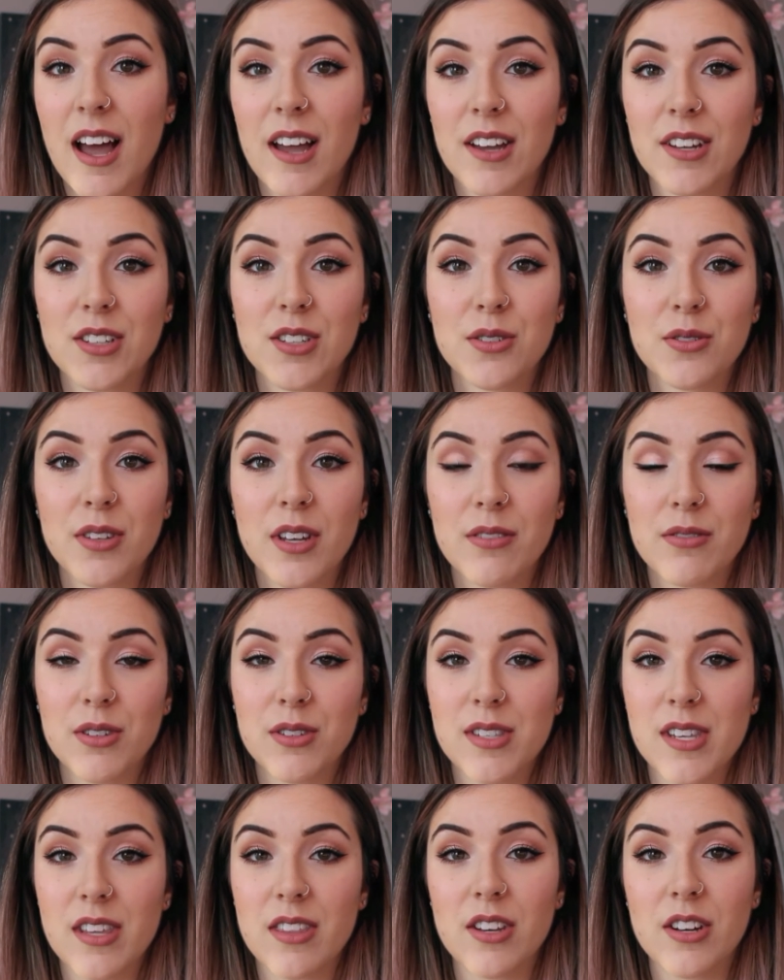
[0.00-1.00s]
I do love
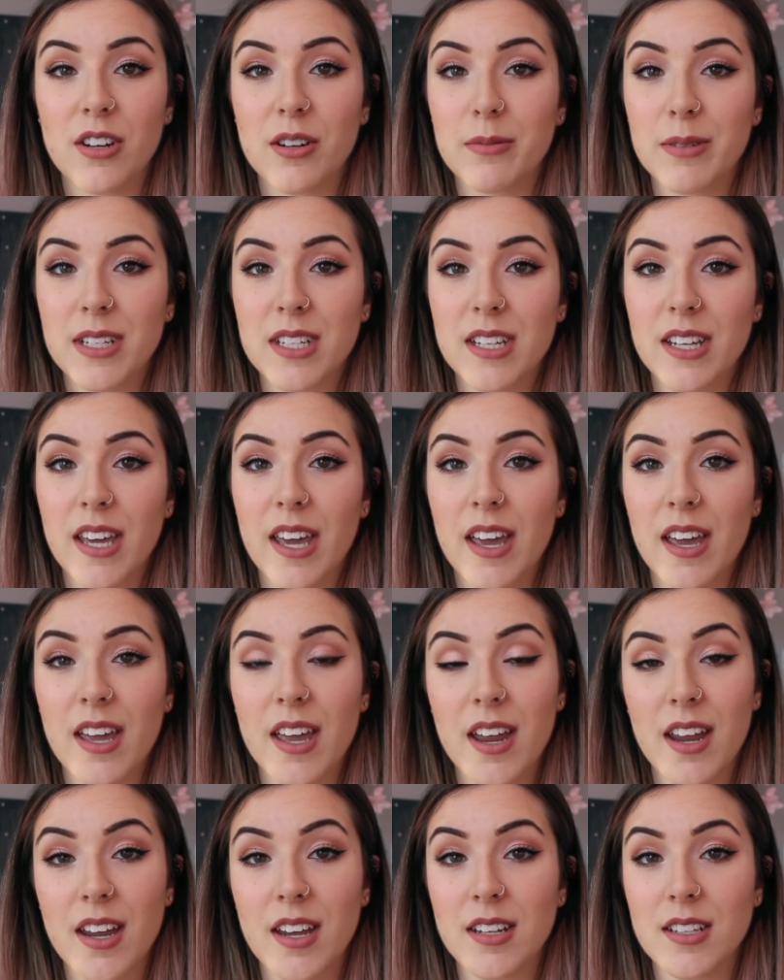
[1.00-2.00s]
using the Urban
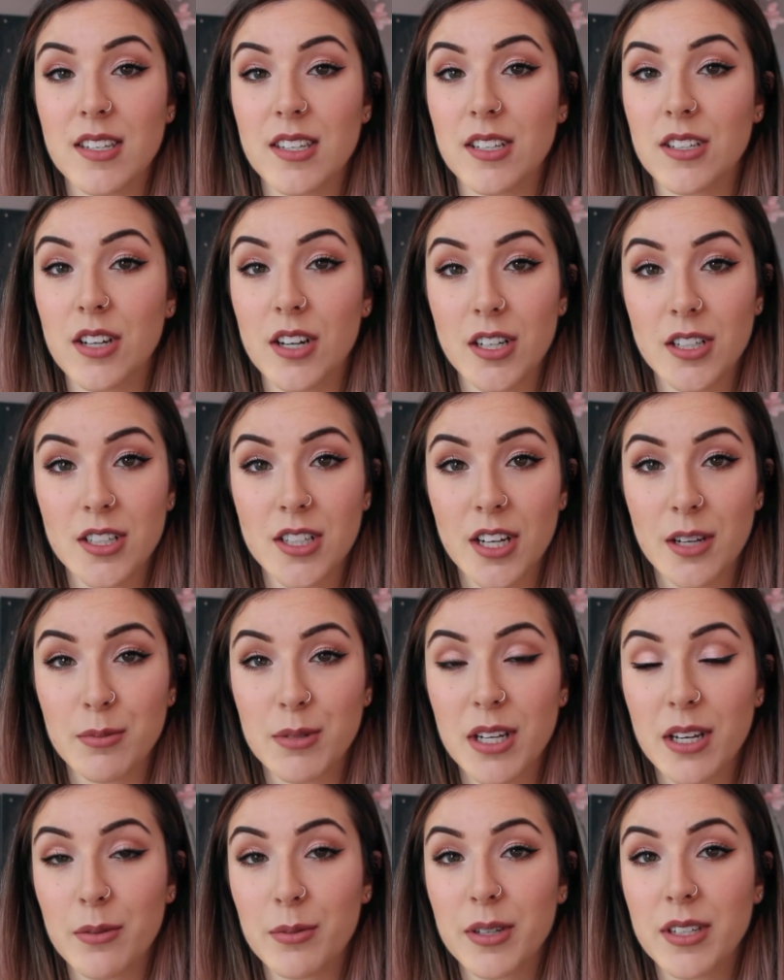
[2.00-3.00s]
Decay and the Tarte Shape
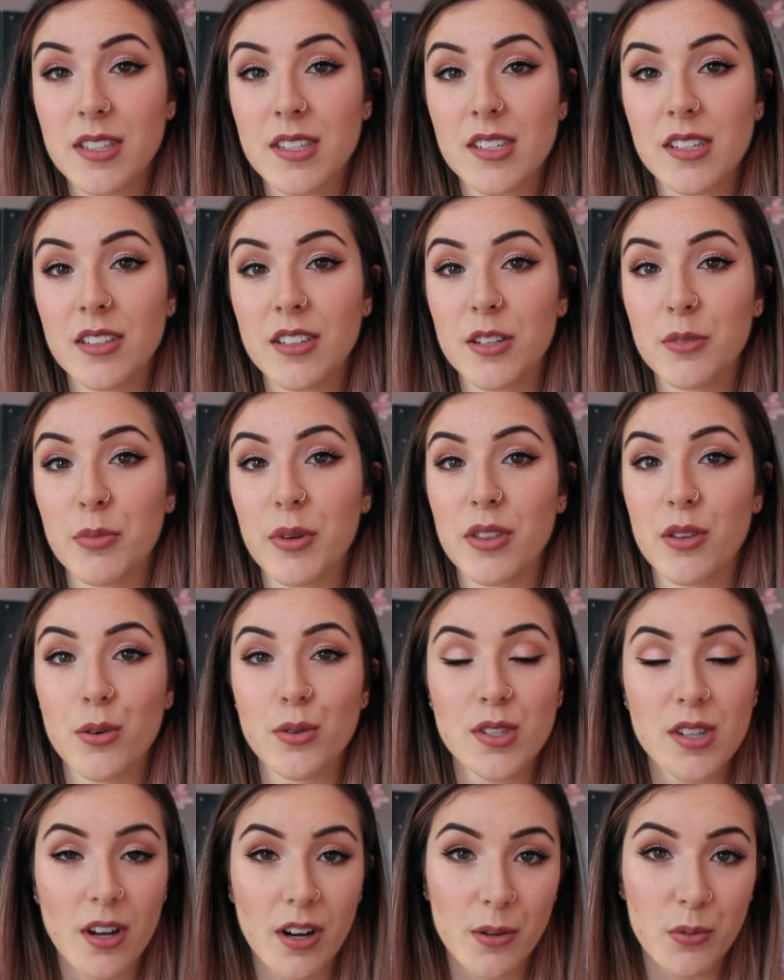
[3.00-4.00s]
Tape concealer, but
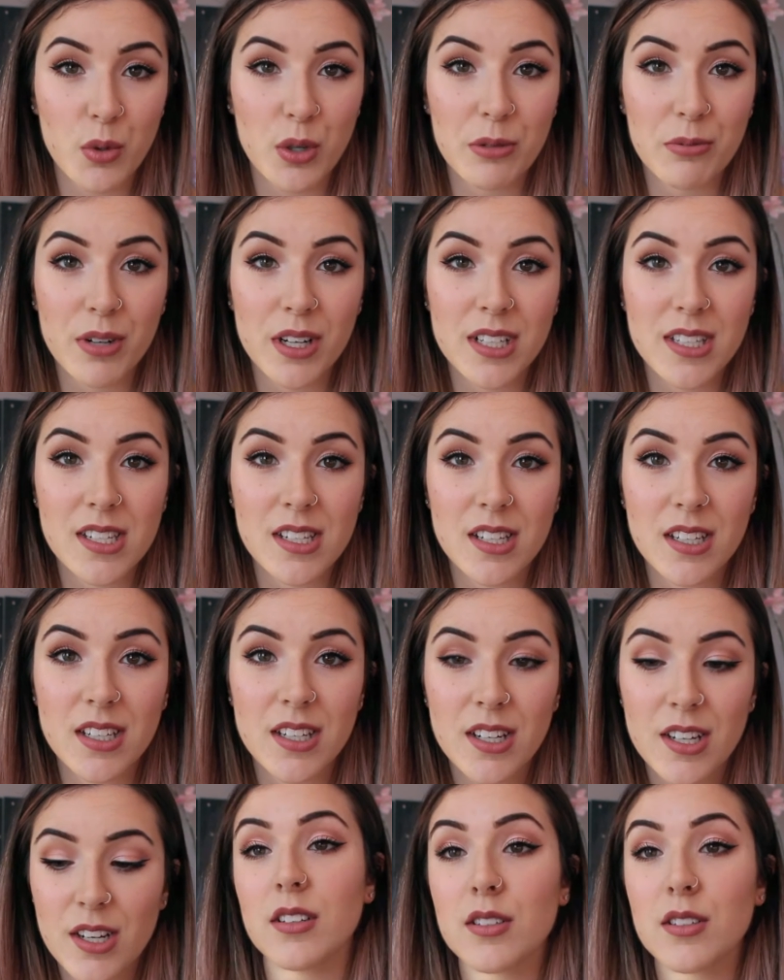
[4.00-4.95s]
those are more pricey.